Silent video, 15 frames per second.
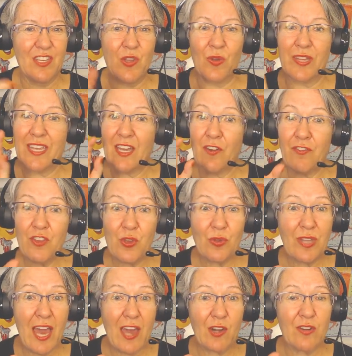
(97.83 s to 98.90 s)
You only get a few
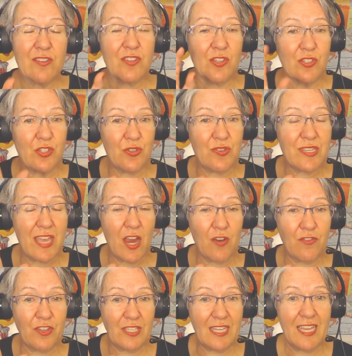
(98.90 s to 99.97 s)
letters, so choose
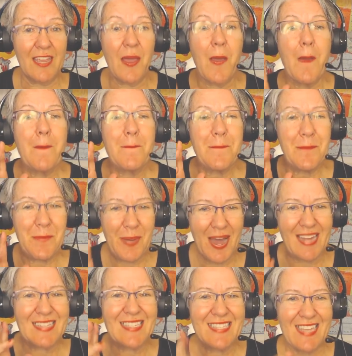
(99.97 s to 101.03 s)
carefully,
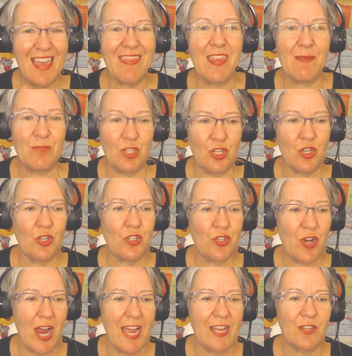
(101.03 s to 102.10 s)
but send them to your
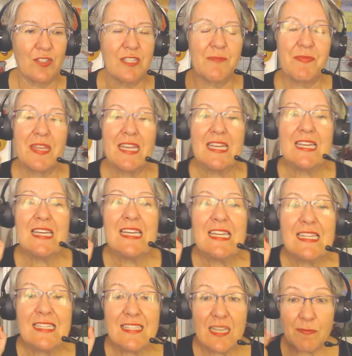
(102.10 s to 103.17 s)
trials.
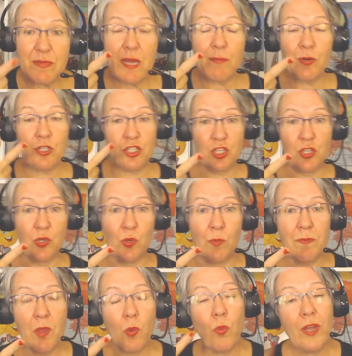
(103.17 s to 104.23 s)
Tip number 2,
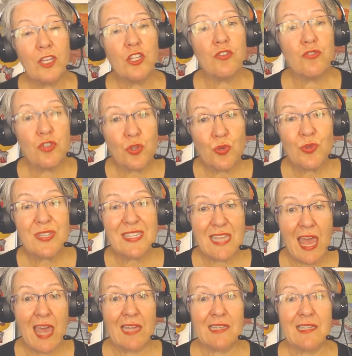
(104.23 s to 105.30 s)
when you do
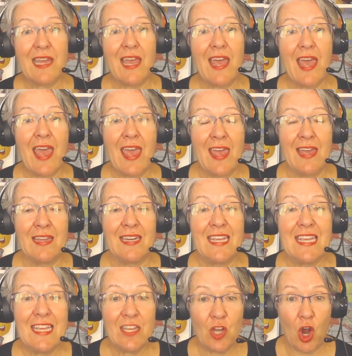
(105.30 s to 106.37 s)
send an
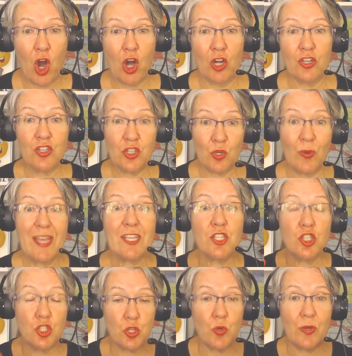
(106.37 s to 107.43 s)
e-card to a
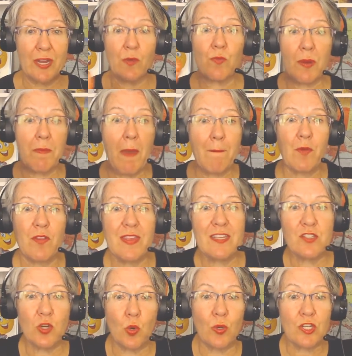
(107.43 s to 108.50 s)
student, remember
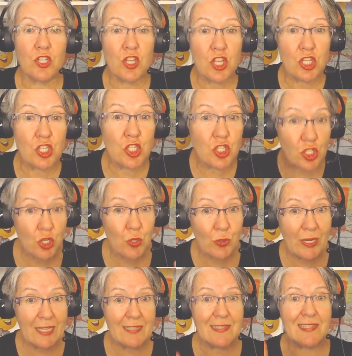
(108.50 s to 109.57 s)
these are going to the
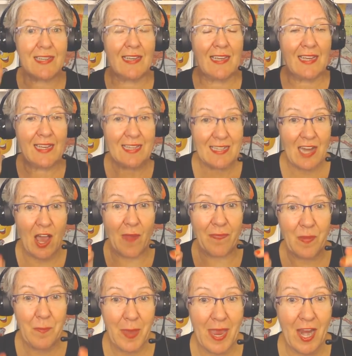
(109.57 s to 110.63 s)
student,
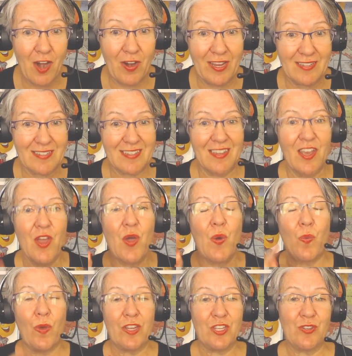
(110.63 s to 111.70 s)
not the parent.
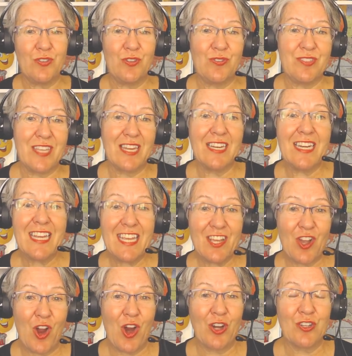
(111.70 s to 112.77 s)
When you do send an
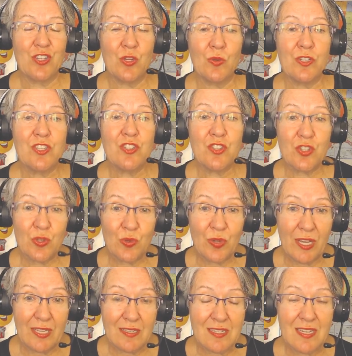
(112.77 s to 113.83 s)
e-card to a
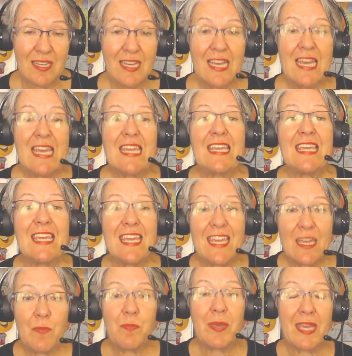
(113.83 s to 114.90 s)
student,
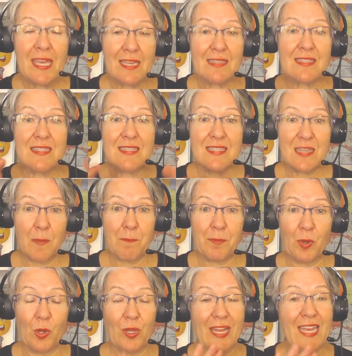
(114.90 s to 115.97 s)
keep it
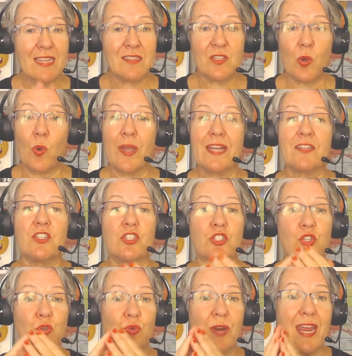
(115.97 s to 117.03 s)
simple. It's going to
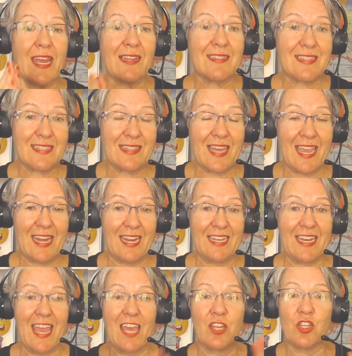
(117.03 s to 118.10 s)
translate
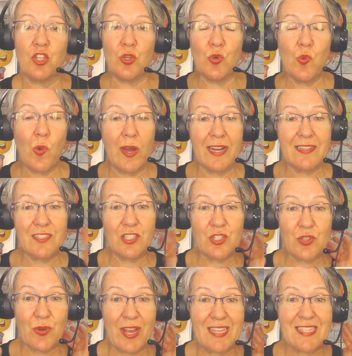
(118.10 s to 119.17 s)
it, and you want it to
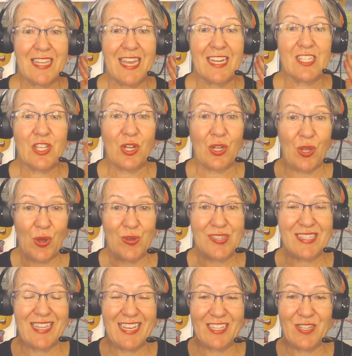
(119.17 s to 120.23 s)
translate as
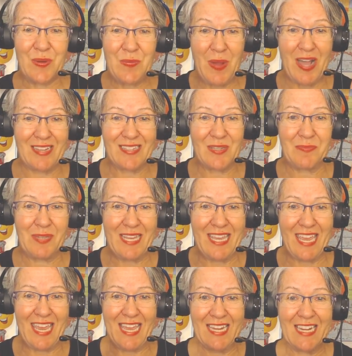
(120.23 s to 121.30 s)
closely as you possibly
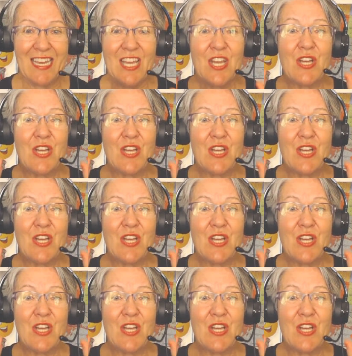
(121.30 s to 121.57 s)
can.